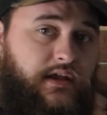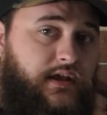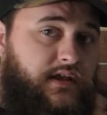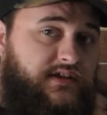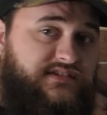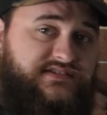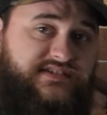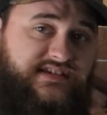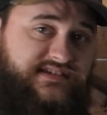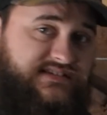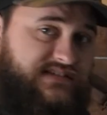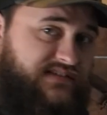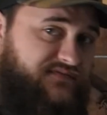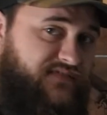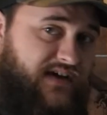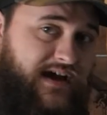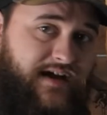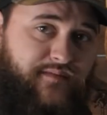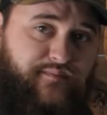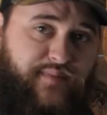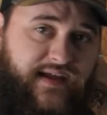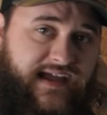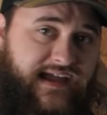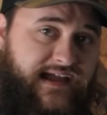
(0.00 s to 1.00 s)

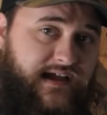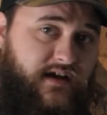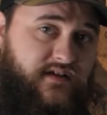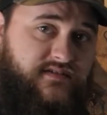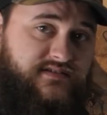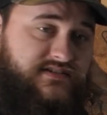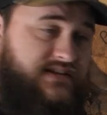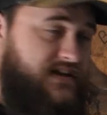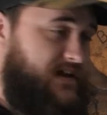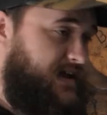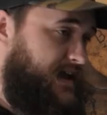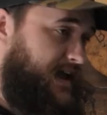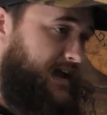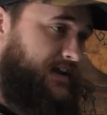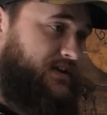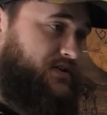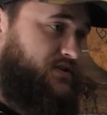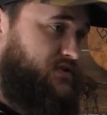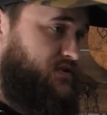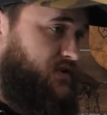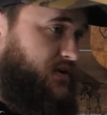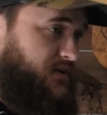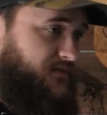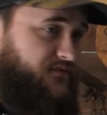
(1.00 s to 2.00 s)
65 pounds, and you
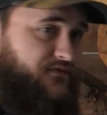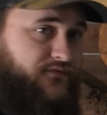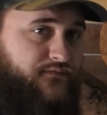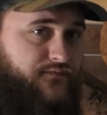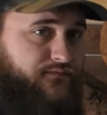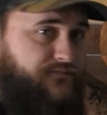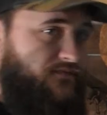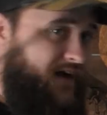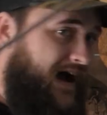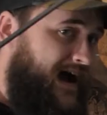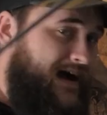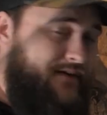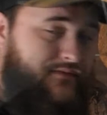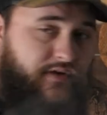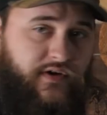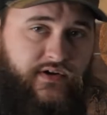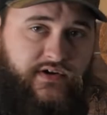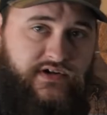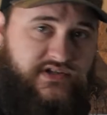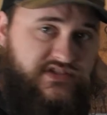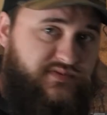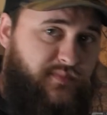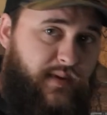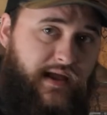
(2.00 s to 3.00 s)
shoot a
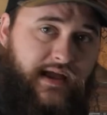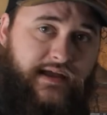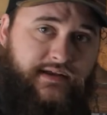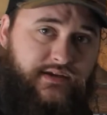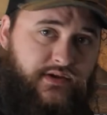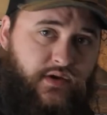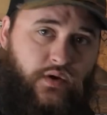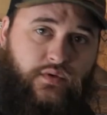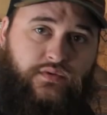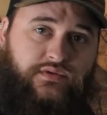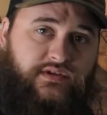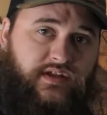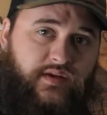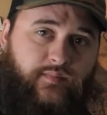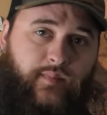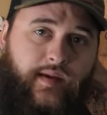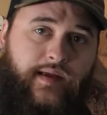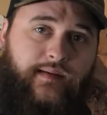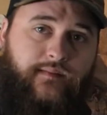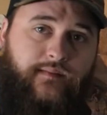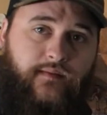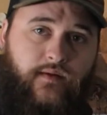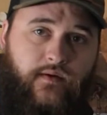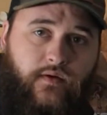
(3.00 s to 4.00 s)
500 spine gold tip
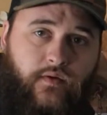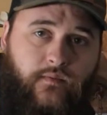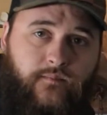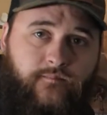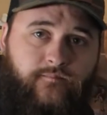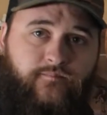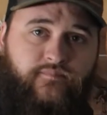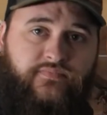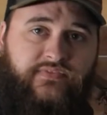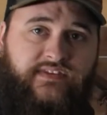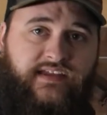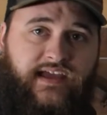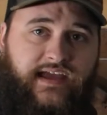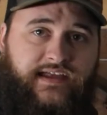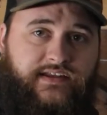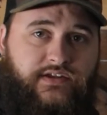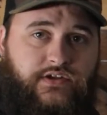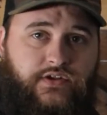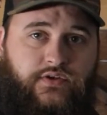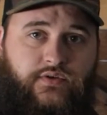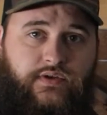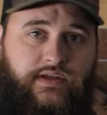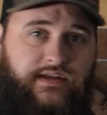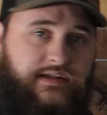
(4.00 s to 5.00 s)
arrow, and
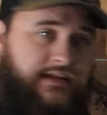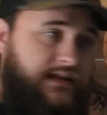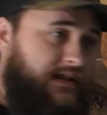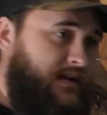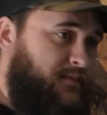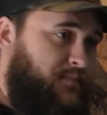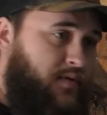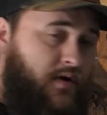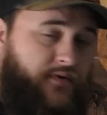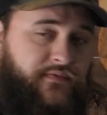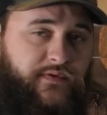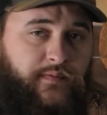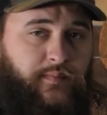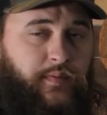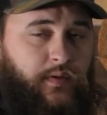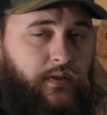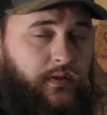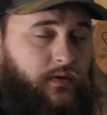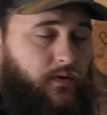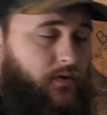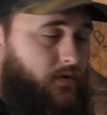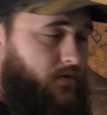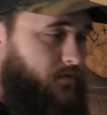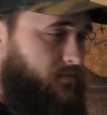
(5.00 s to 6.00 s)
you can get a perfect bullet
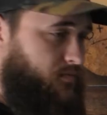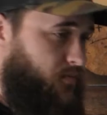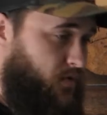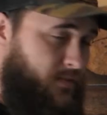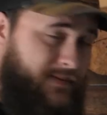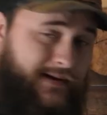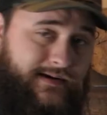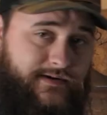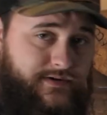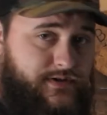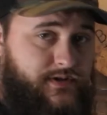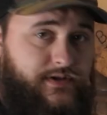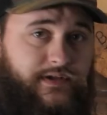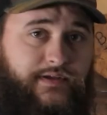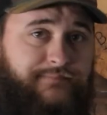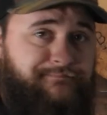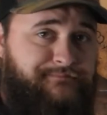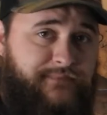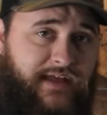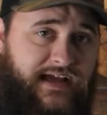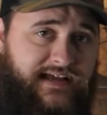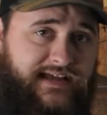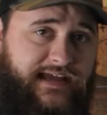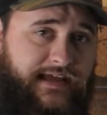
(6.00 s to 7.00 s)
hole. More power to you.
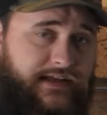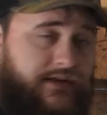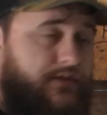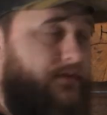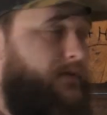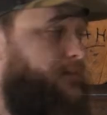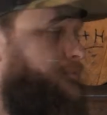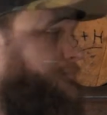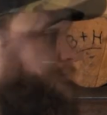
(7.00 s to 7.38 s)
I can't do it.